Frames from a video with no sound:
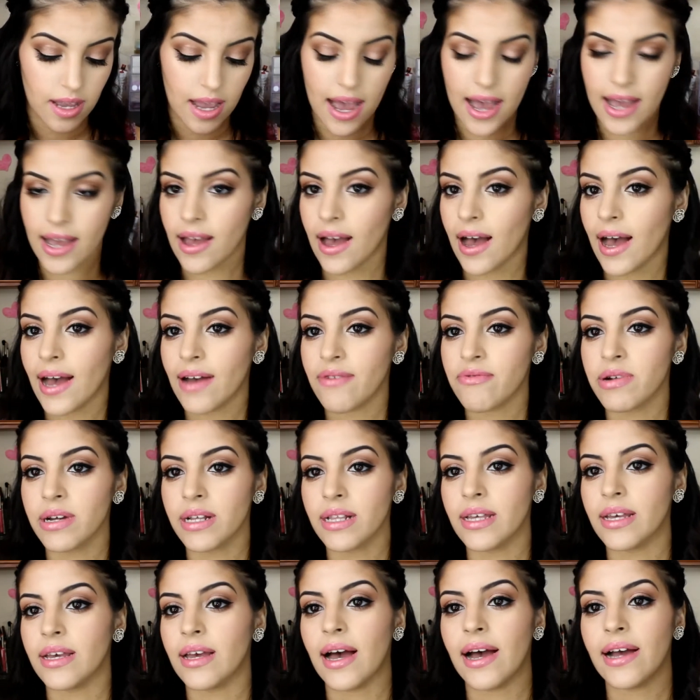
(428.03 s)

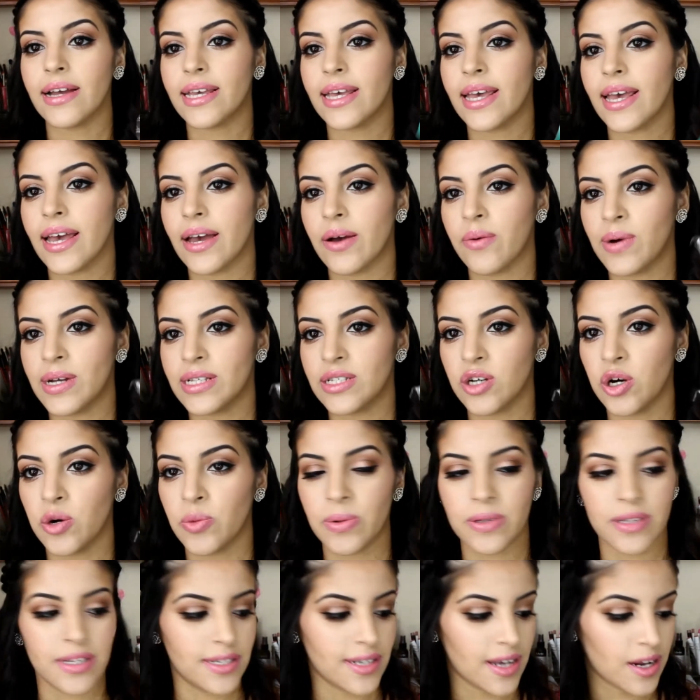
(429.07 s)
I can't wait to
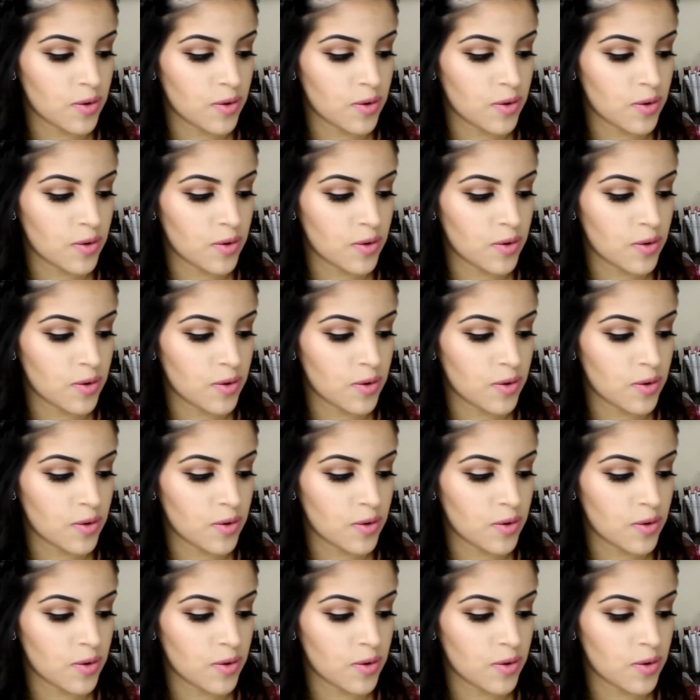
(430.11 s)
open this.